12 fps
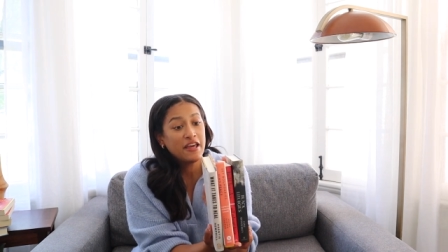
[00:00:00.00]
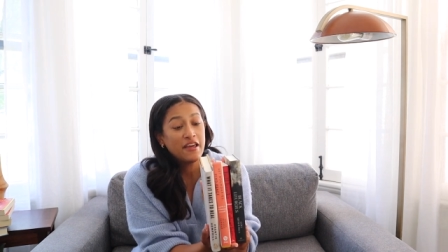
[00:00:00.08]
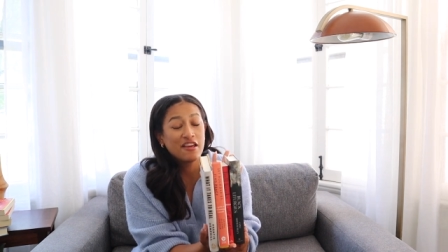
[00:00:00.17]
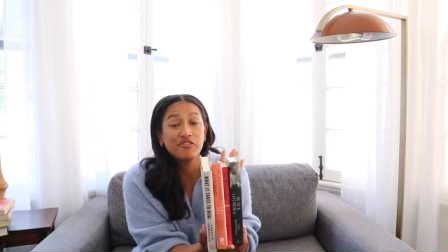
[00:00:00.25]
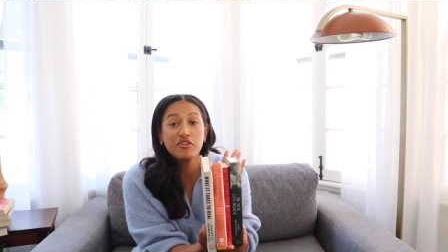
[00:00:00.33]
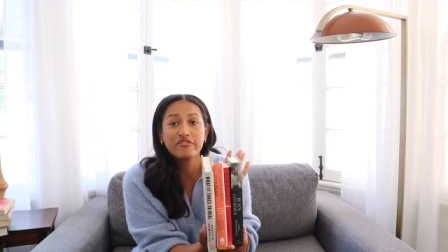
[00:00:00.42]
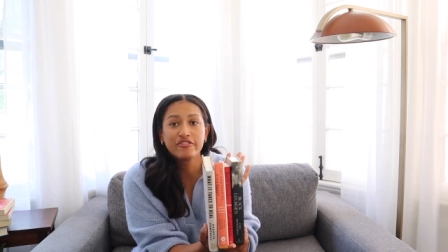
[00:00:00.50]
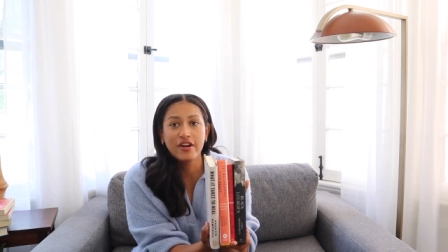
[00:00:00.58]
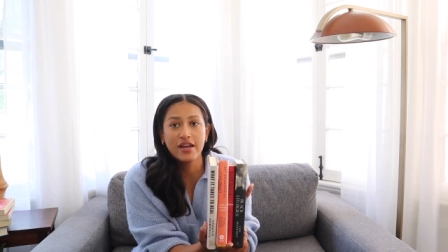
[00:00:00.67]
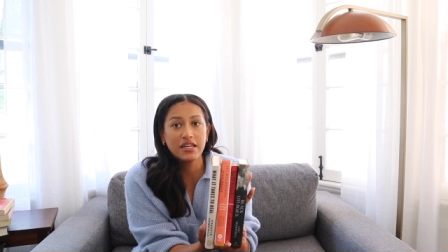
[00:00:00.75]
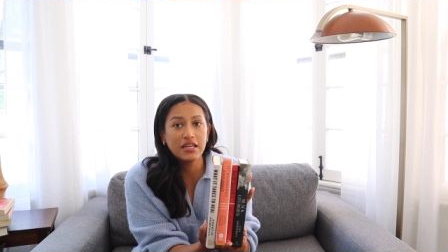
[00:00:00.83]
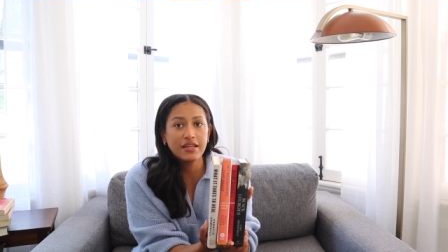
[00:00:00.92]
If you've
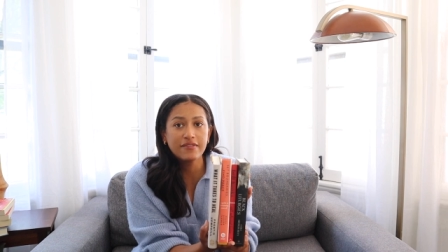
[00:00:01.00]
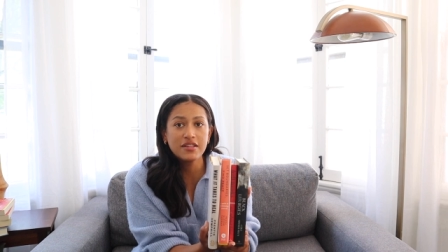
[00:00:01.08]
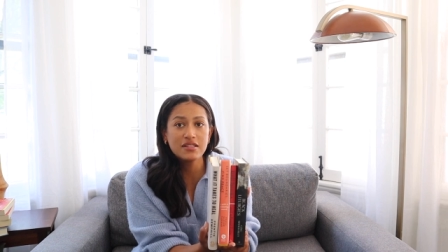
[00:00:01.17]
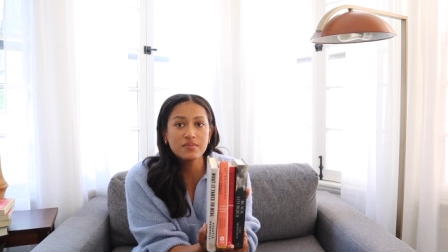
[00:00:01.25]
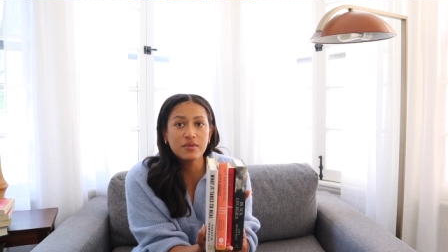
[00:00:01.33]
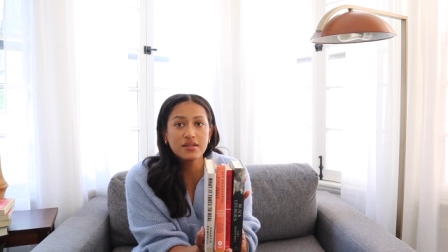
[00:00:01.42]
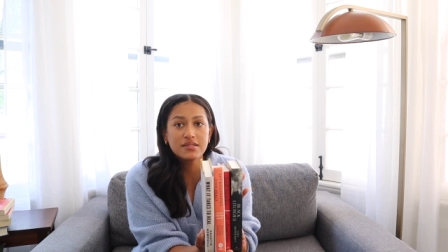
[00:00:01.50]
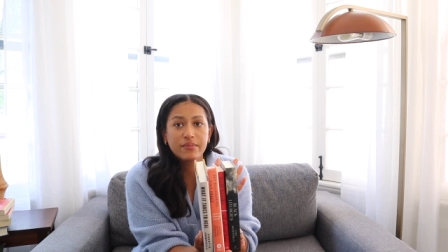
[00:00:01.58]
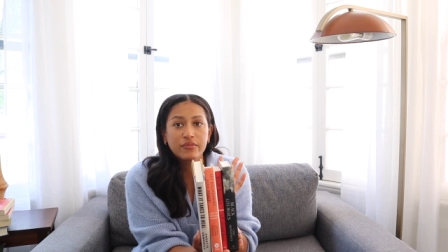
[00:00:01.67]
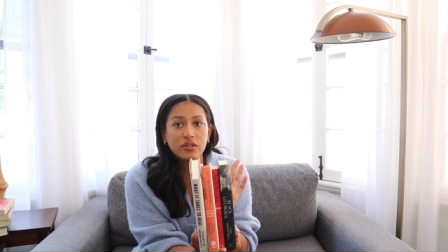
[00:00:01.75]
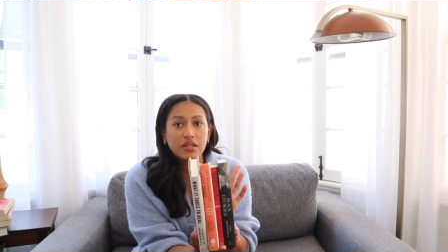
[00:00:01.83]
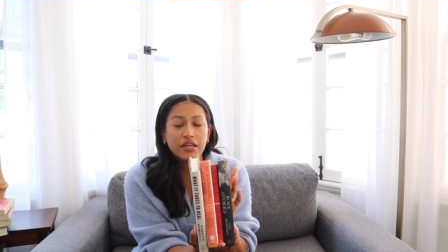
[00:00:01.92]
read any of these books, I'm
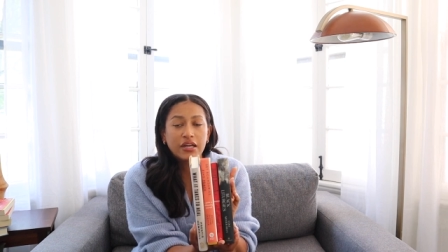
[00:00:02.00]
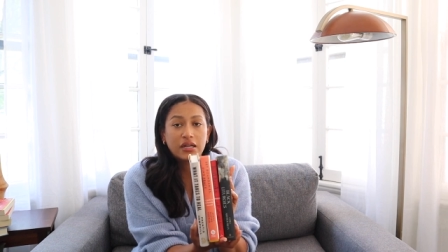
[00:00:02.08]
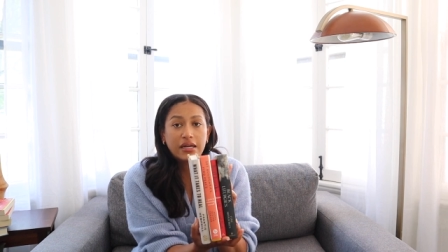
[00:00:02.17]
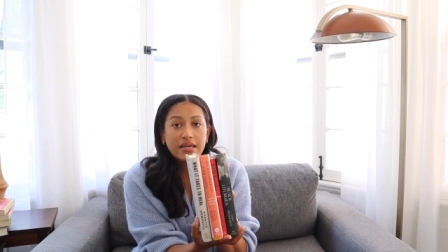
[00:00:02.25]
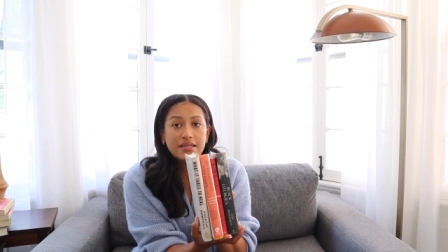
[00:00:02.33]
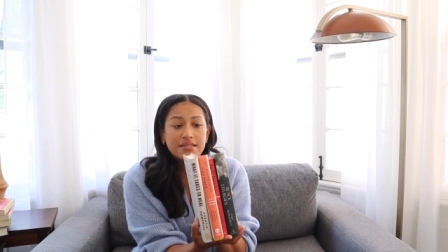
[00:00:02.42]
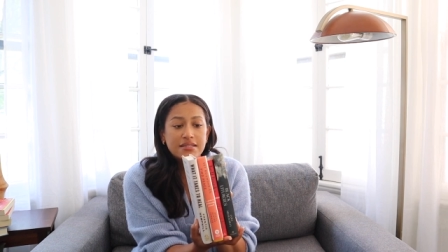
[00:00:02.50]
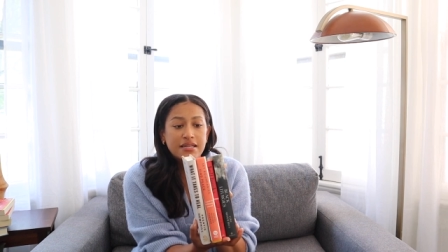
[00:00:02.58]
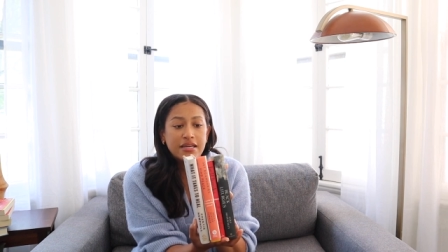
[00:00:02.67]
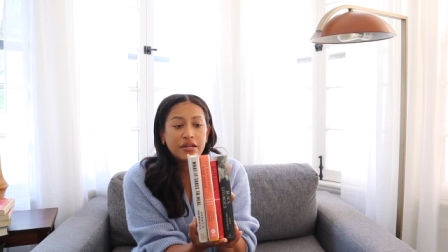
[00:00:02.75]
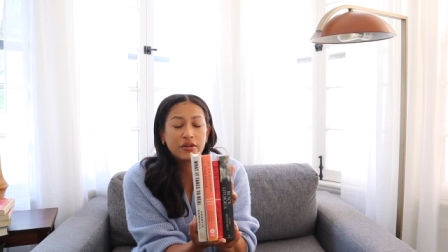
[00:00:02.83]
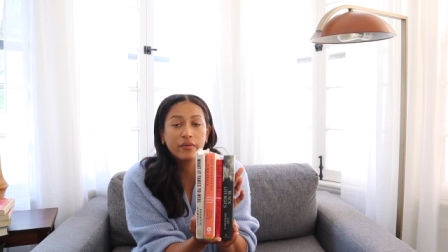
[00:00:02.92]
really curious to
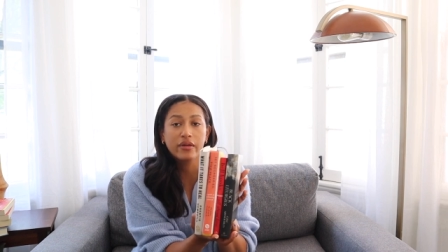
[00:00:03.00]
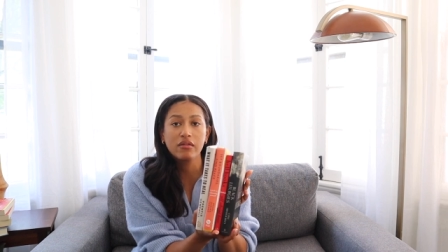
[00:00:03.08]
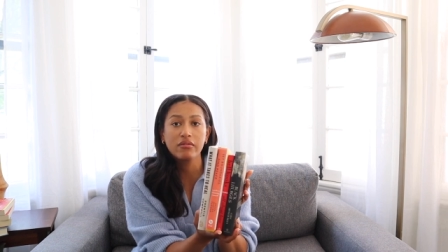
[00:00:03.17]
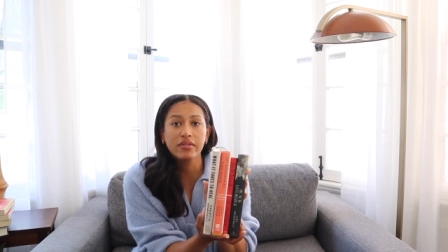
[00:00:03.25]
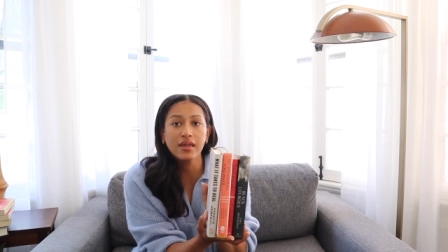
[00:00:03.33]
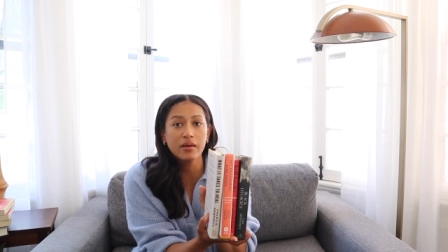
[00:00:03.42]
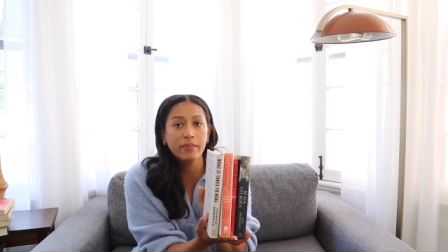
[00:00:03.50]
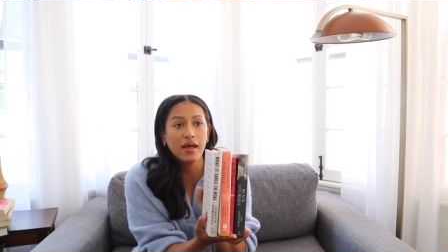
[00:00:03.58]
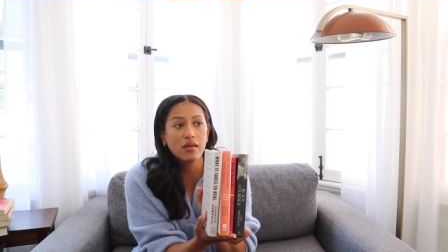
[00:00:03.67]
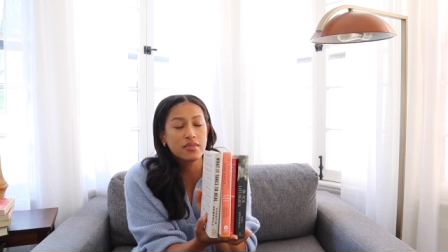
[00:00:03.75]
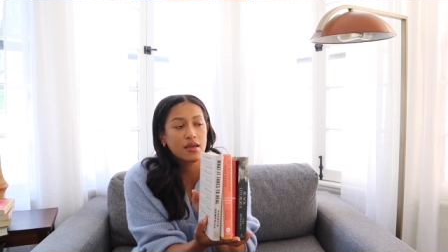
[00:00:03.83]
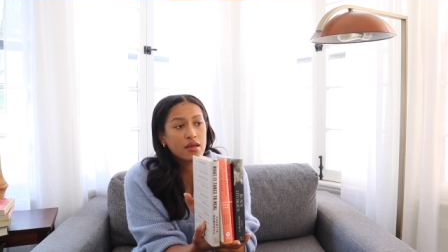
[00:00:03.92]
hear what you think
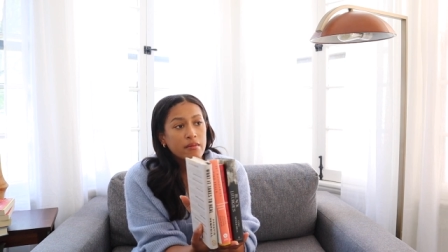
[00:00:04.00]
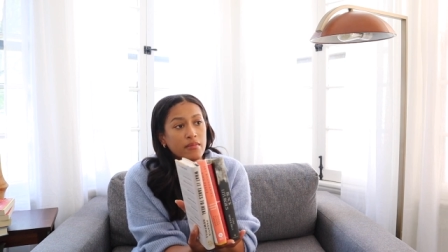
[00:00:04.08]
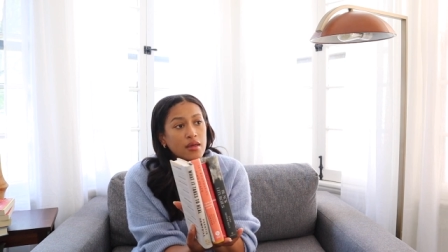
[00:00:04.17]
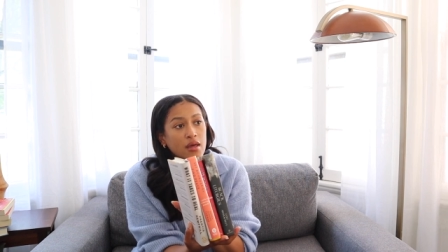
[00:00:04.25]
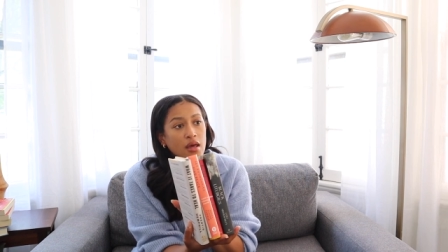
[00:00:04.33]
about them.